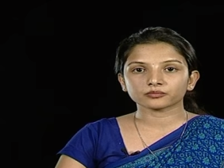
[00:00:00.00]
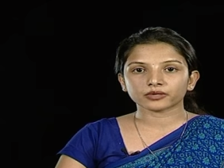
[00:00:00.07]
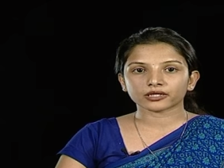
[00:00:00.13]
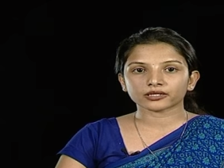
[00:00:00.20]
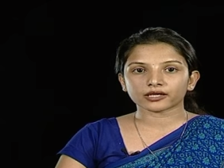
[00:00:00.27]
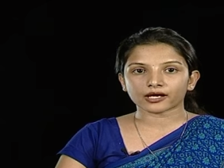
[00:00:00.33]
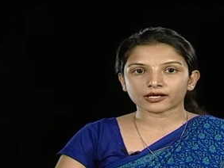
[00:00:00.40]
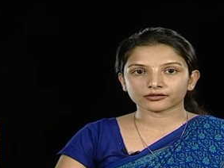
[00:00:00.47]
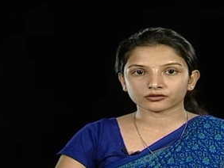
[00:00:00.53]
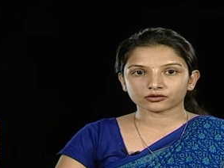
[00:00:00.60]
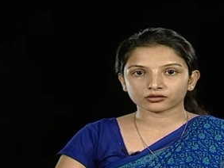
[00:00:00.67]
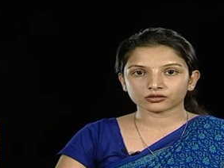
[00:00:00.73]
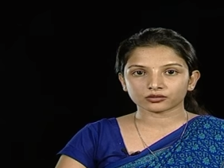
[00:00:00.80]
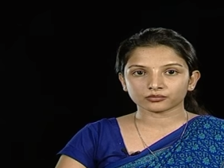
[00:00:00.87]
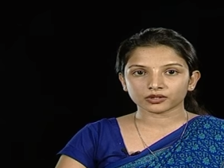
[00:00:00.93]
by
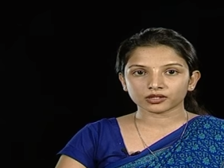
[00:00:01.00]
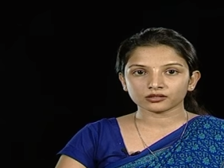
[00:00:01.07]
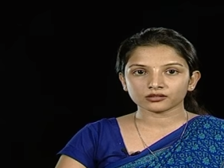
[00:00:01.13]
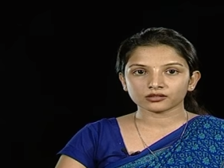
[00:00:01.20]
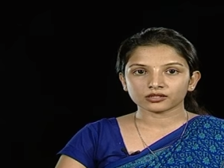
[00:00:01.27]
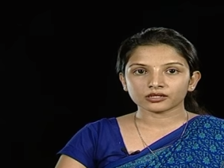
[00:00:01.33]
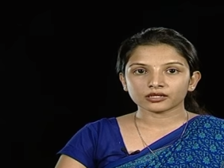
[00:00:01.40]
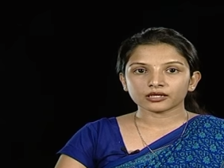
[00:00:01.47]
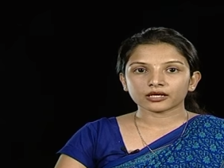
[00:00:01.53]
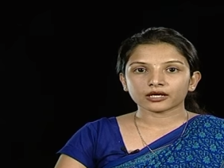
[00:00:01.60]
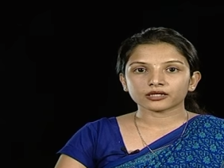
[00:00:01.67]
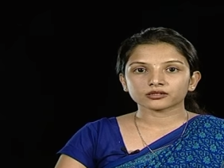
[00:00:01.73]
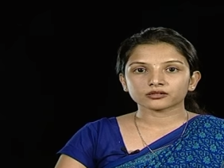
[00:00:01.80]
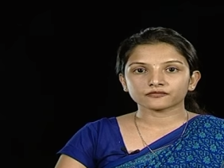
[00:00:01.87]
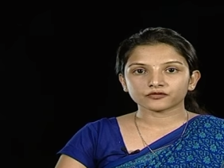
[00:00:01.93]
agronomy
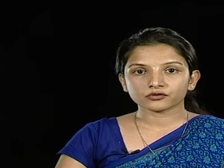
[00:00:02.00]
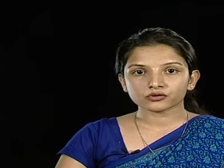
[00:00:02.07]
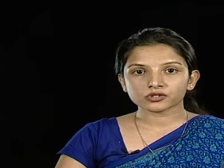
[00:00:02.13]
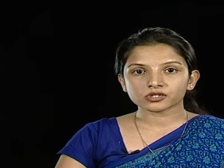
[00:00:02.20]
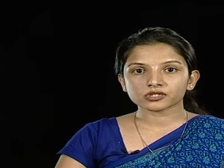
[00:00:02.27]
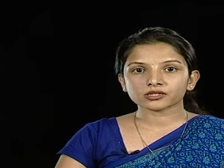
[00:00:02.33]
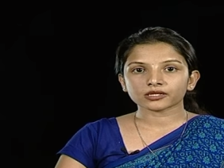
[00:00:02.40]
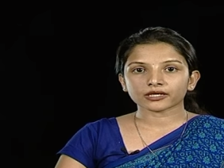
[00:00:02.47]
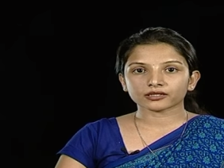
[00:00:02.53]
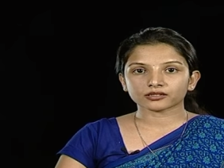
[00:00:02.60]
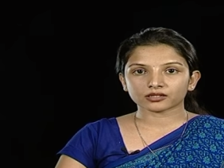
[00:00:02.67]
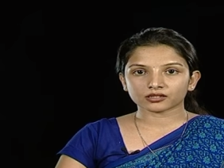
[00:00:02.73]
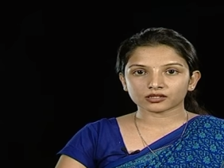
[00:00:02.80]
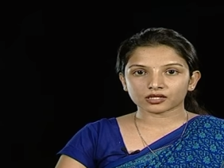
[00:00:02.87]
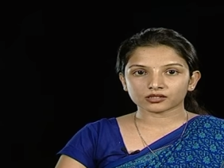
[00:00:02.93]
and the future
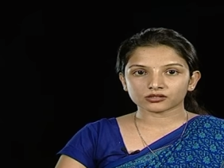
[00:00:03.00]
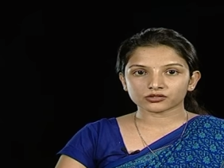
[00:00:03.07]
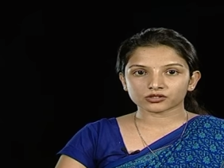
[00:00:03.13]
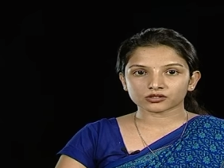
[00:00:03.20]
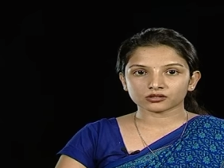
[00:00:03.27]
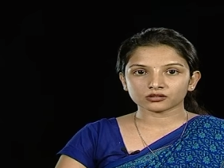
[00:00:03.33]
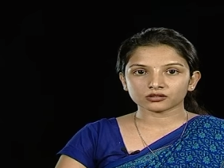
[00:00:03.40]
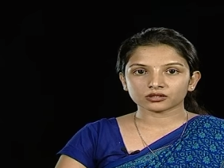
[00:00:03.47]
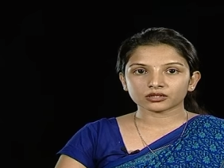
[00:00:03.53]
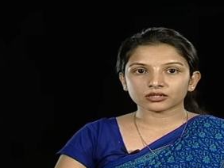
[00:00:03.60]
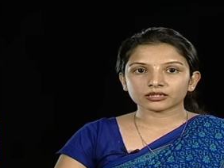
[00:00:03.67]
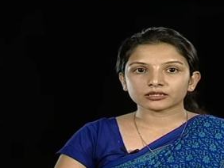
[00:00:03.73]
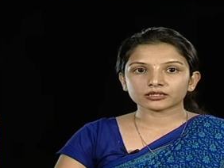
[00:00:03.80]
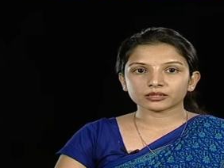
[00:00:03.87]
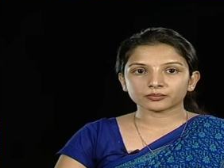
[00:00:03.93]
agriculture
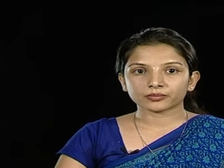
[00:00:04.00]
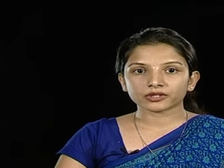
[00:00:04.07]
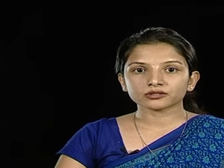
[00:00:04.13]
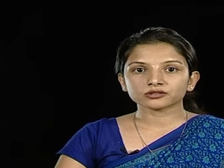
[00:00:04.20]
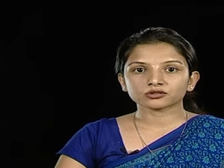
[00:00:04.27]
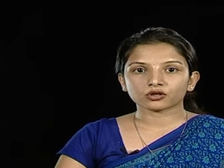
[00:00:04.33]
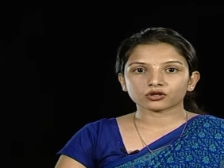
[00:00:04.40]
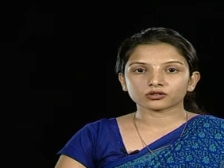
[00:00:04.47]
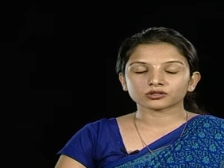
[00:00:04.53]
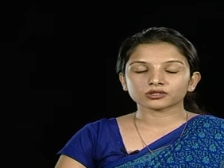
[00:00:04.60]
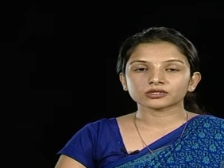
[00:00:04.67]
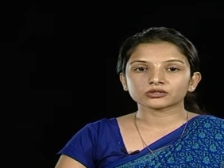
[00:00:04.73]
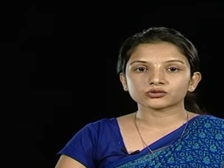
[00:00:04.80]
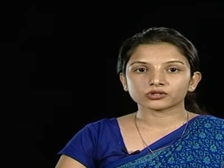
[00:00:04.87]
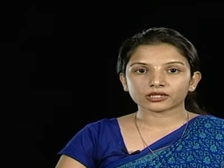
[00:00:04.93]
depends on
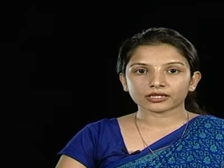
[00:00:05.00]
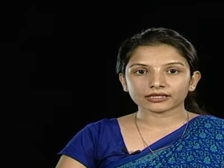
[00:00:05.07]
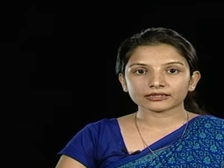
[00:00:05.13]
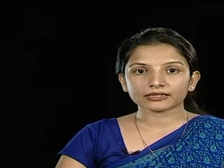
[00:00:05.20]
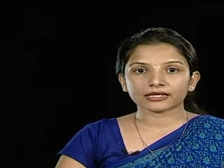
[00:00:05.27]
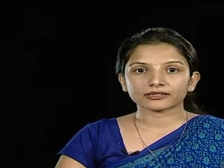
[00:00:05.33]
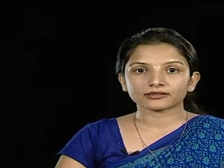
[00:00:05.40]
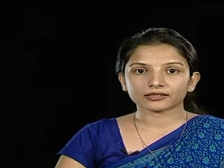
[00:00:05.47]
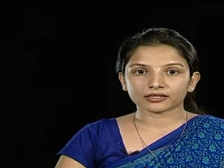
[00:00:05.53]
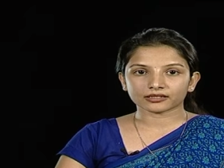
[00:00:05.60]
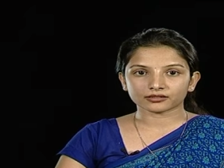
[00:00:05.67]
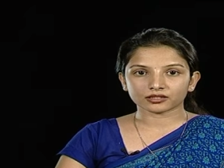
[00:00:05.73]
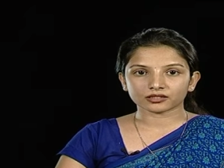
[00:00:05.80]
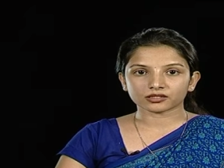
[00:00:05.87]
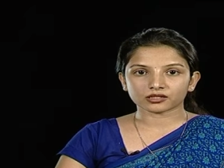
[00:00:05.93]
dry land
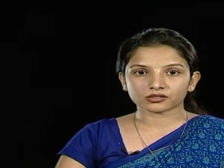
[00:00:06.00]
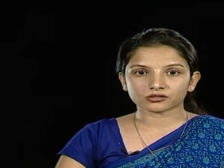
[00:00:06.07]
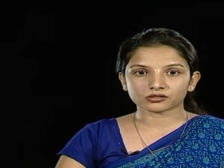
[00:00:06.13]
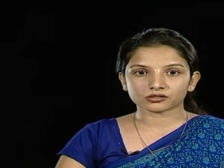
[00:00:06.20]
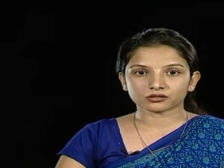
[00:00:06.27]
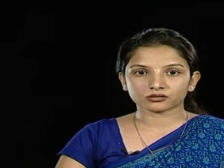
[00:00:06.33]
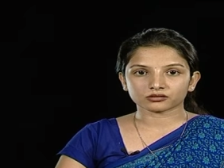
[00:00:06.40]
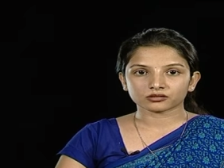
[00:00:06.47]
agriculture.